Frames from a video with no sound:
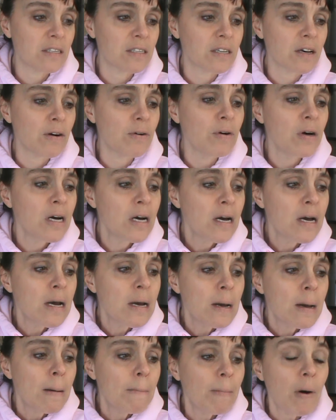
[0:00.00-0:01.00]
So,
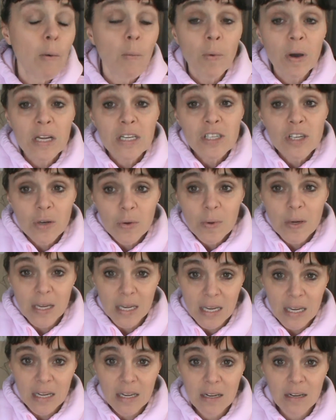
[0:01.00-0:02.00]
but we do
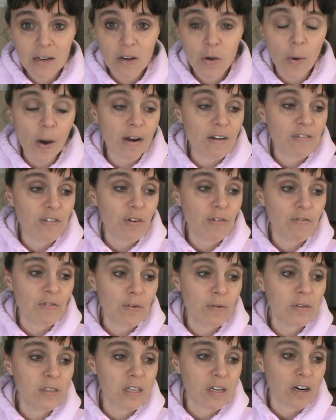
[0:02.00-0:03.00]
eat quite a few
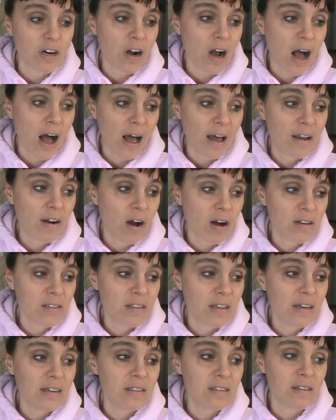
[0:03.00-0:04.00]
foods that are high in
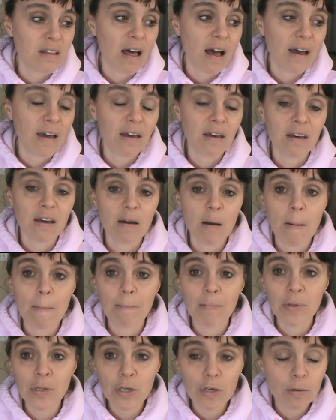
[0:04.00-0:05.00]
oxalates like
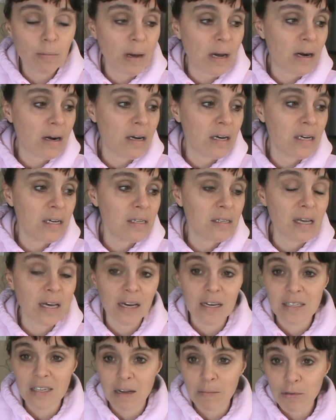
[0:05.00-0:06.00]
blueberries,
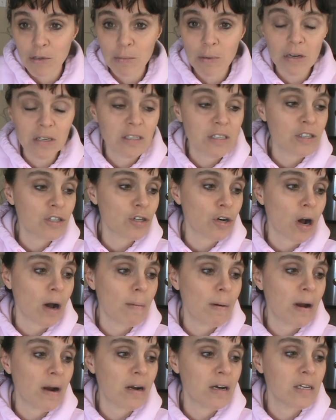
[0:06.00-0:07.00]
like I said, blueberries and
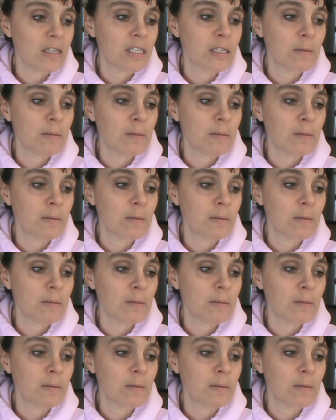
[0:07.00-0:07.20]
strawberries,